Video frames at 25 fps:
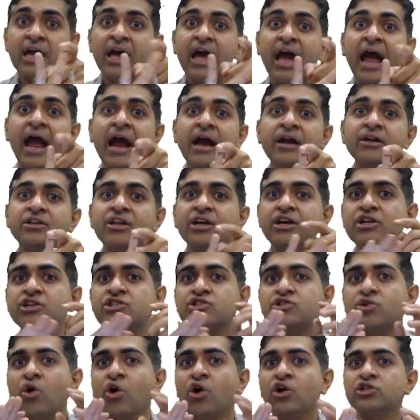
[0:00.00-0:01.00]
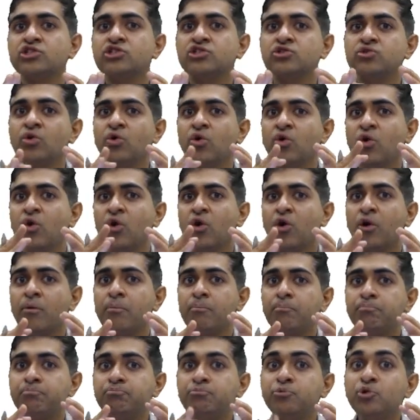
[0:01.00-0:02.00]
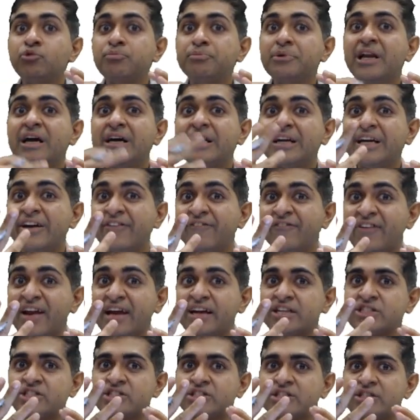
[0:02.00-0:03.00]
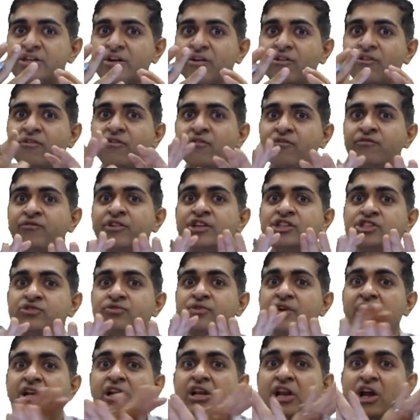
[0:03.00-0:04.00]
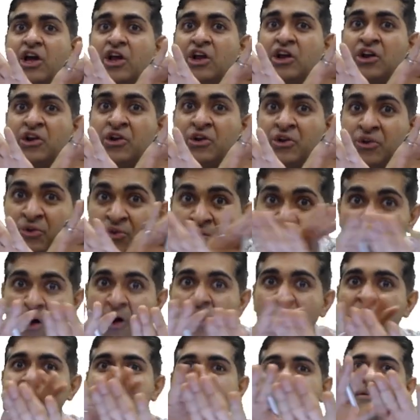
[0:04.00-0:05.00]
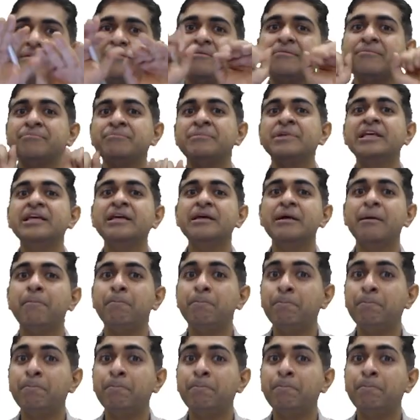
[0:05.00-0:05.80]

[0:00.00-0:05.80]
And there is also pupillary reflex, which will not be